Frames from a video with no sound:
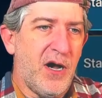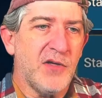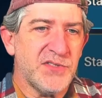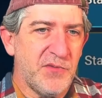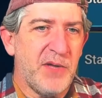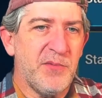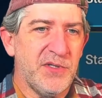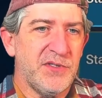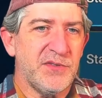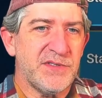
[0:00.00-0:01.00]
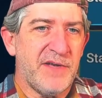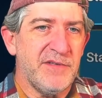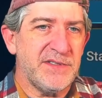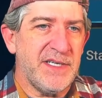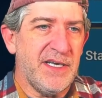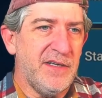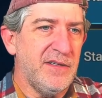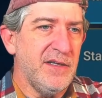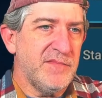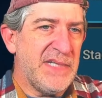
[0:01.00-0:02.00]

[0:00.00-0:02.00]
Also able to do 17.